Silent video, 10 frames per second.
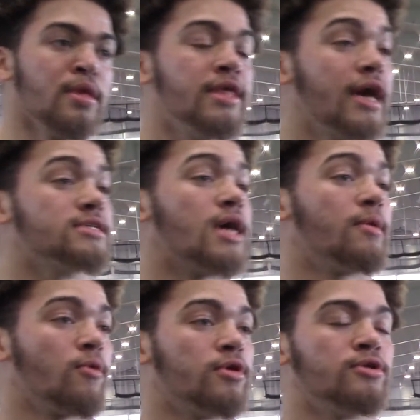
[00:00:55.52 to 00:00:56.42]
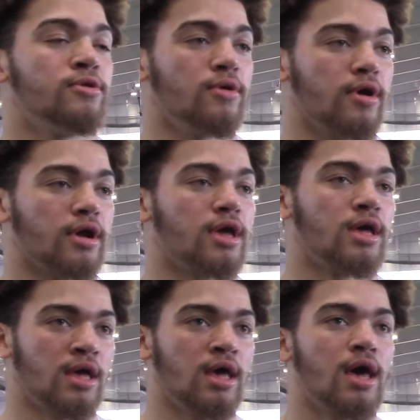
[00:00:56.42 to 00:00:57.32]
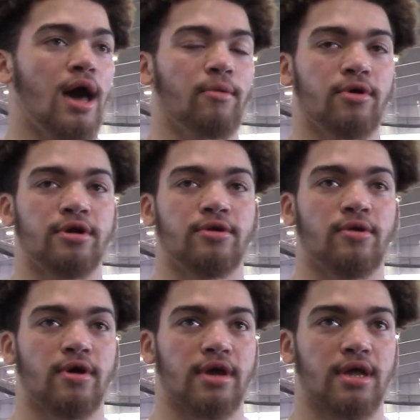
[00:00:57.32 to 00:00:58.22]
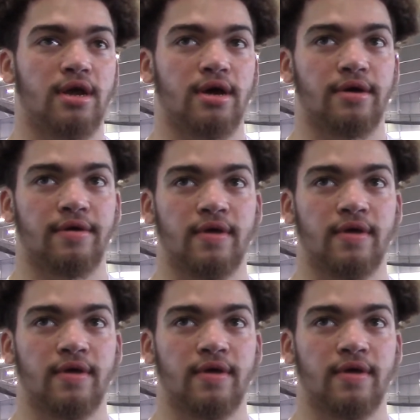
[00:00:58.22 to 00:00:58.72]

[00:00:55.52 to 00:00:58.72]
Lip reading: Yes, I'm going to New York. I'm going to New York and a